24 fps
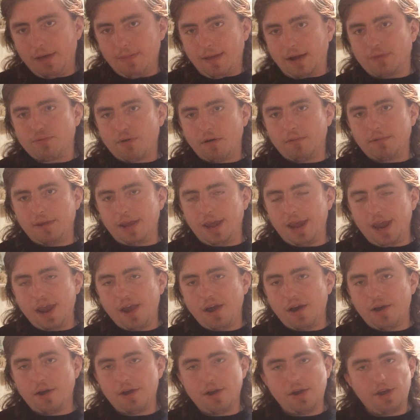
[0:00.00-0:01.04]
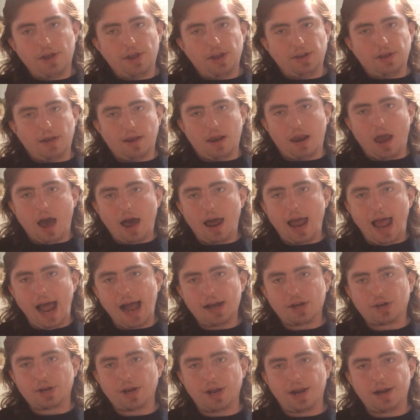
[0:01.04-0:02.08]
That's what we hear. There's a lot of
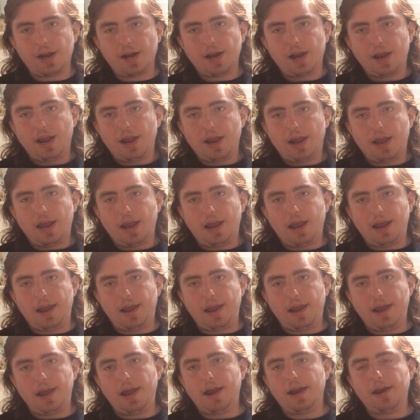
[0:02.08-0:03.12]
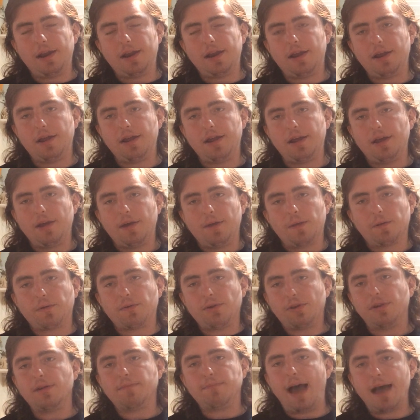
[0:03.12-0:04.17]
action, and the
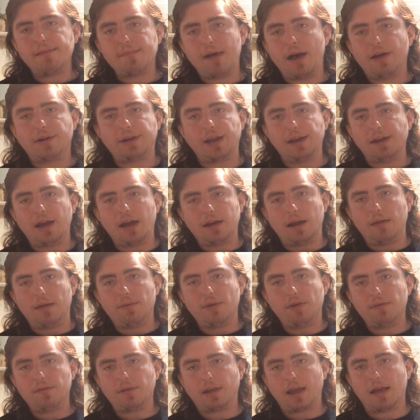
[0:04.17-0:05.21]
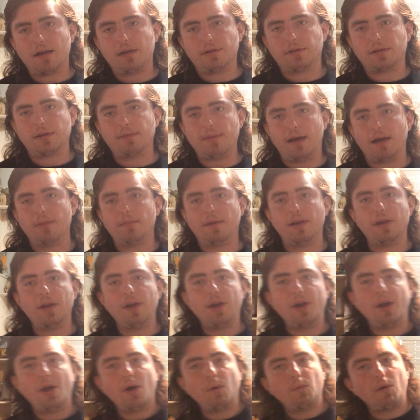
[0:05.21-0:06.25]
creature of Batman thing, not enough human character development.
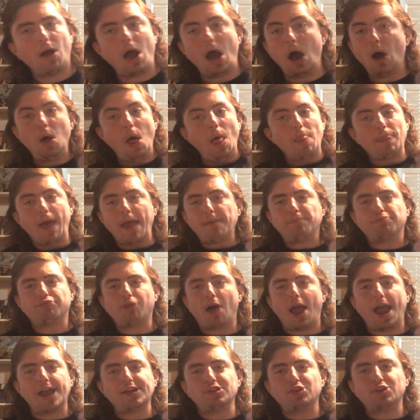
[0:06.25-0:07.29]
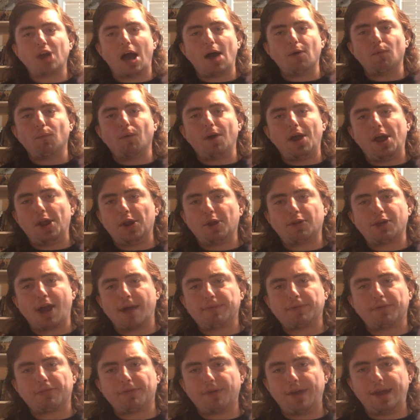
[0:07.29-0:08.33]
Well, they played John Wick
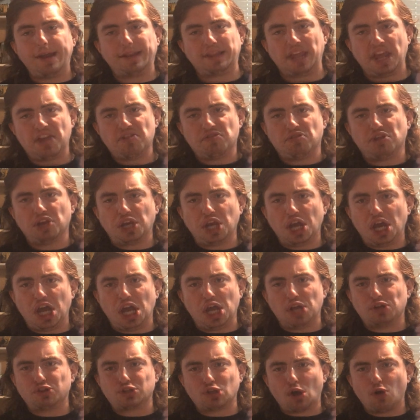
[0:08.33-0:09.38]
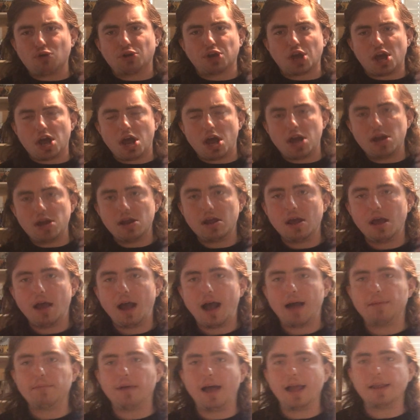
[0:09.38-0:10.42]
Chapter Three thing is good, it's so good.
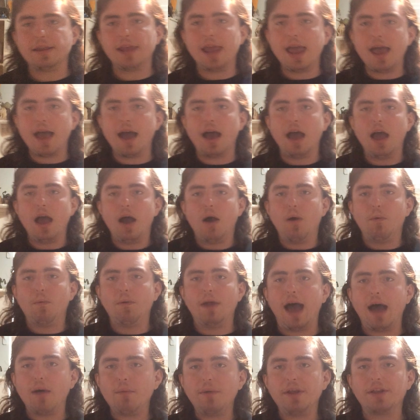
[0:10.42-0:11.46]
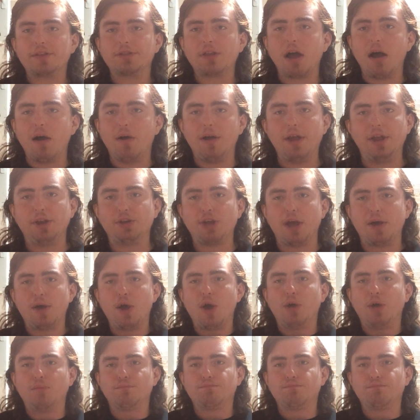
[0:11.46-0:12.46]
I'm like, yeah. When I went through it, just